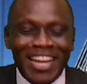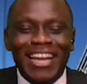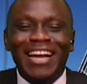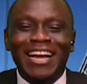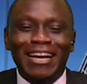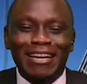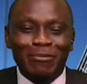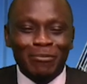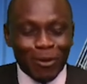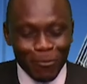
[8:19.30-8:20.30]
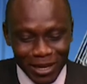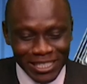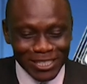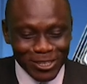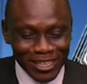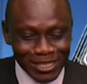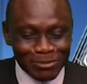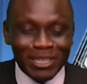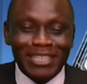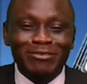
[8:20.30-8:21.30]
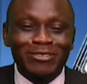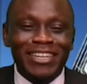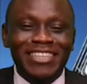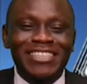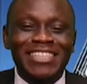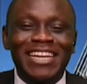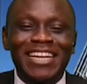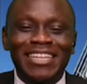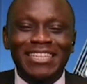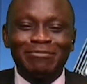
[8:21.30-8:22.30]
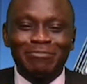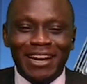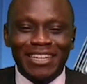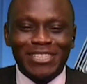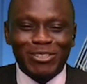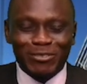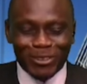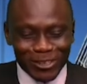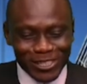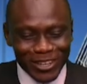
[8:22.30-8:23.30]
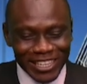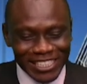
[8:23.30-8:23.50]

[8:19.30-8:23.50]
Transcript: Uh, Obasi is already speaking French in Paris, of course, right